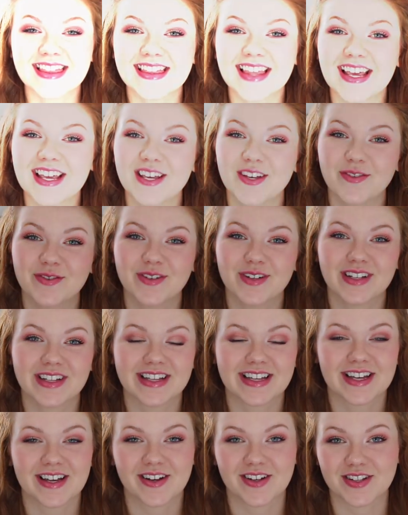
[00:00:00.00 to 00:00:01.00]
Thank you for
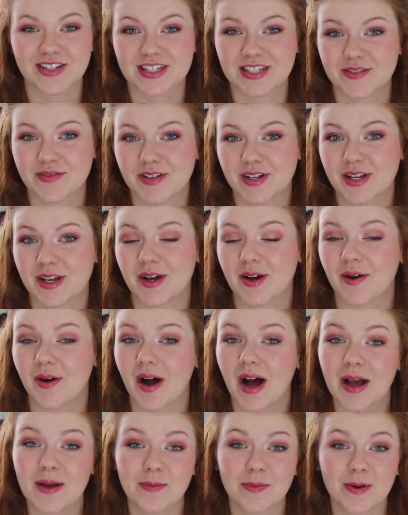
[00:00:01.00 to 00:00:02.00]
clicking on this video.
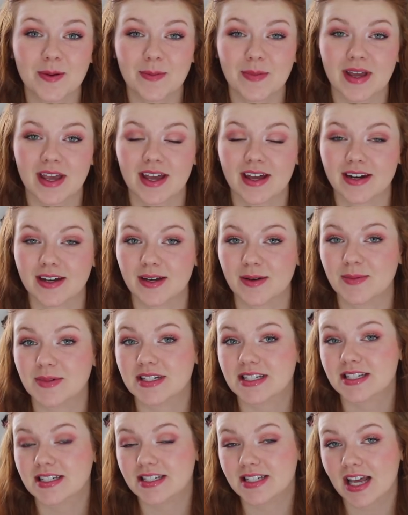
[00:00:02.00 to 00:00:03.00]
I'm Brooke Makenna,
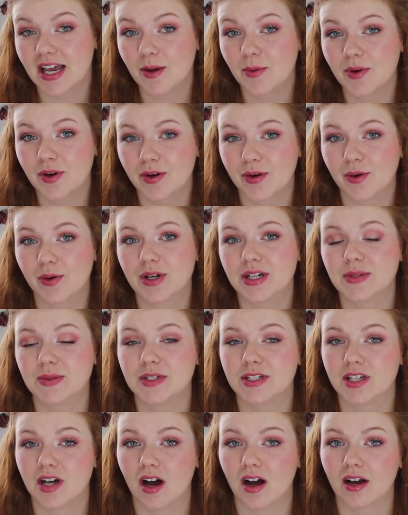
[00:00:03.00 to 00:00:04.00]
but today we are going to
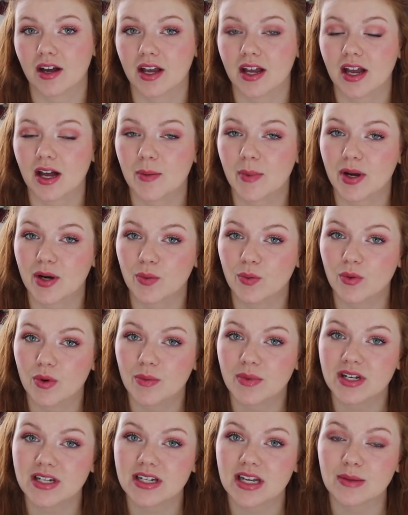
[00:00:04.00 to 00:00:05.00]
be talking about a
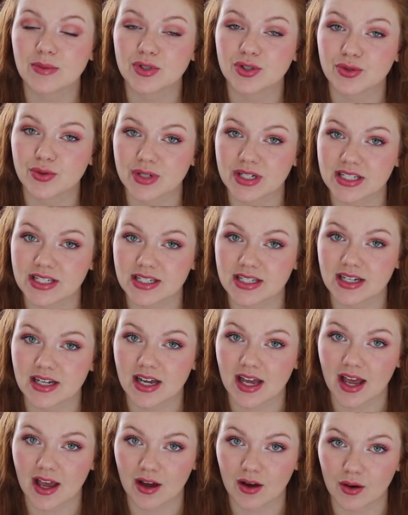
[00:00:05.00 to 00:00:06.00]
woman named Christa
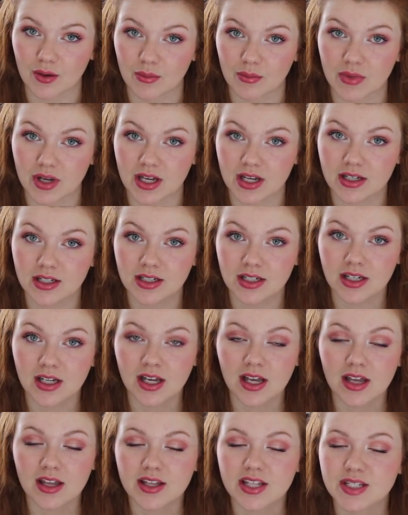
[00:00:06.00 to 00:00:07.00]
Helm.
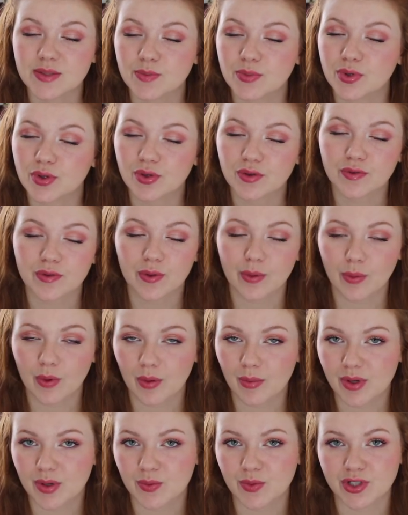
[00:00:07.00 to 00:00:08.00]
This beautiful
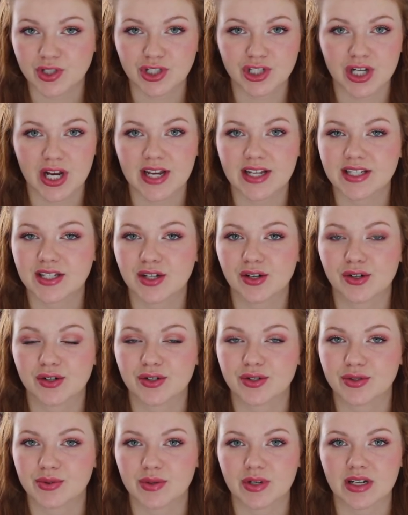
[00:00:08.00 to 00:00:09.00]
woman was chasing
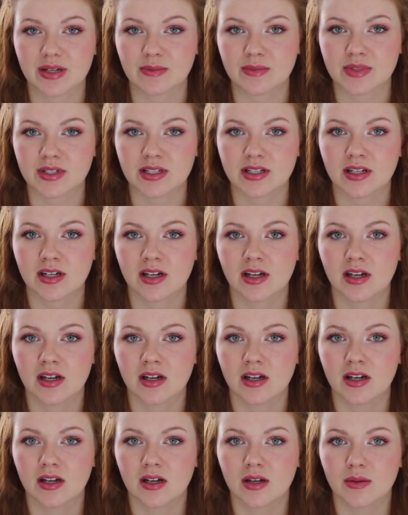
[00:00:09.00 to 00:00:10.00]
her dreams,
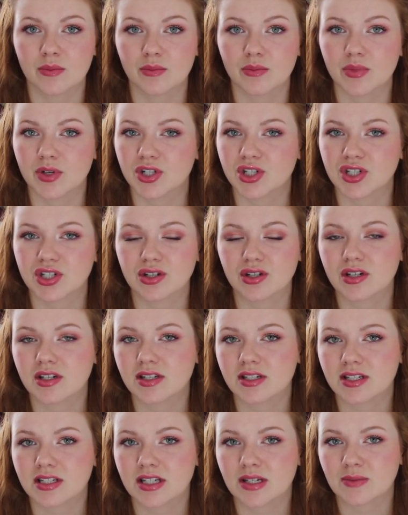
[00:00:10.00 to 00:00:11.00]
but she
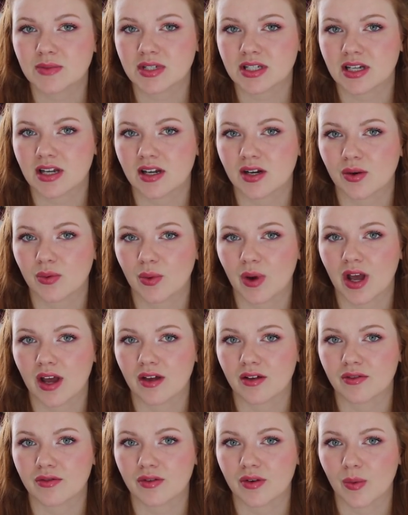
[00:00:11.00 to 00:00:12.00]
couldn't seem to get
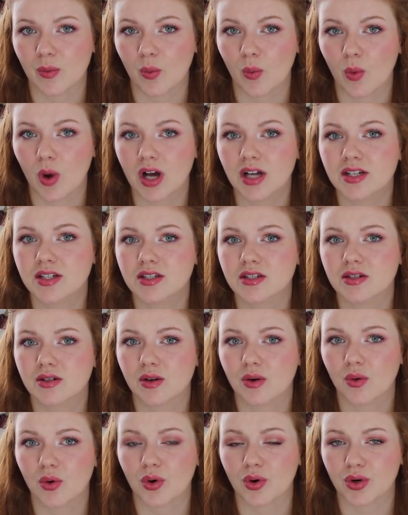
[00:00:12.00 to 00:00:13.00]
away from what
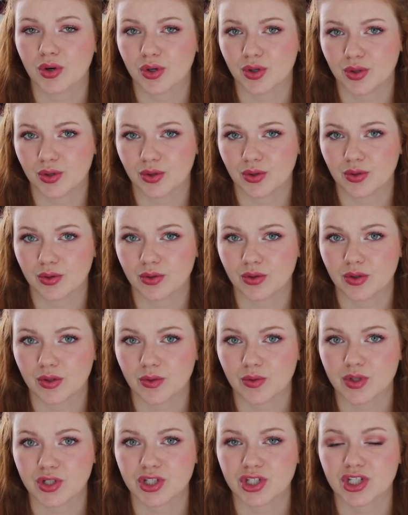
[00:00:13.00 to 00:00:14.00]
or who
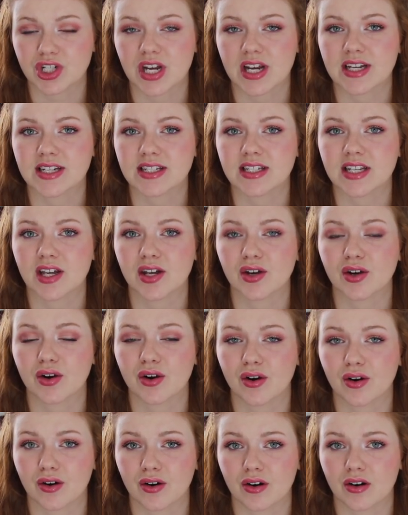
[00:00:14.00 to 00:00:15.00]
was chasing
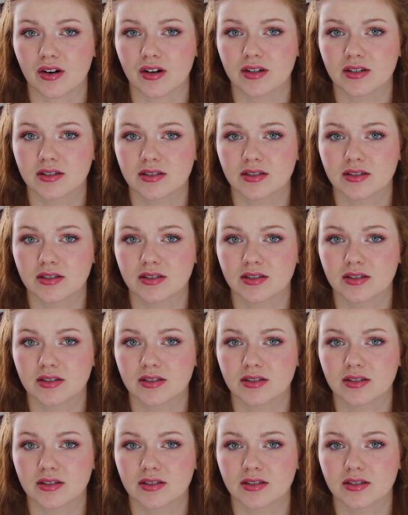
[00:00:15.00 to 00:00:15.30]
her.